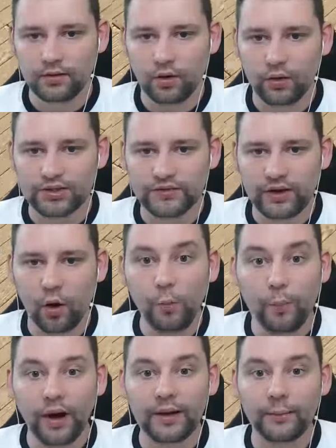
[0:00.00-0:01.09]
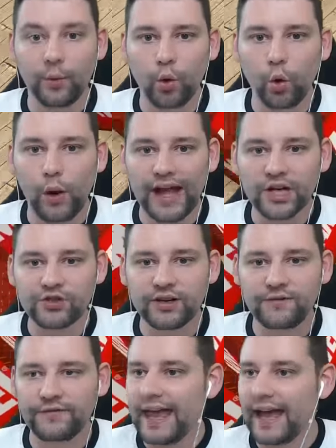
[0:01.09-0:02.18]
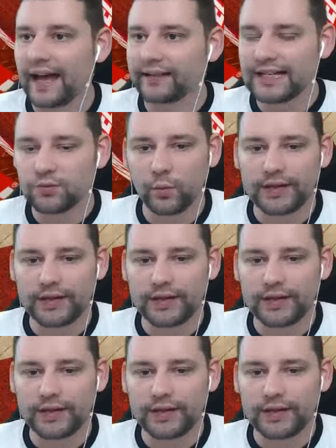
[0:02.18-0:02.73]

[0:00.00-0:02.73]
Oh, there's something. Oh, buy. Oh, extra conveyor. That's what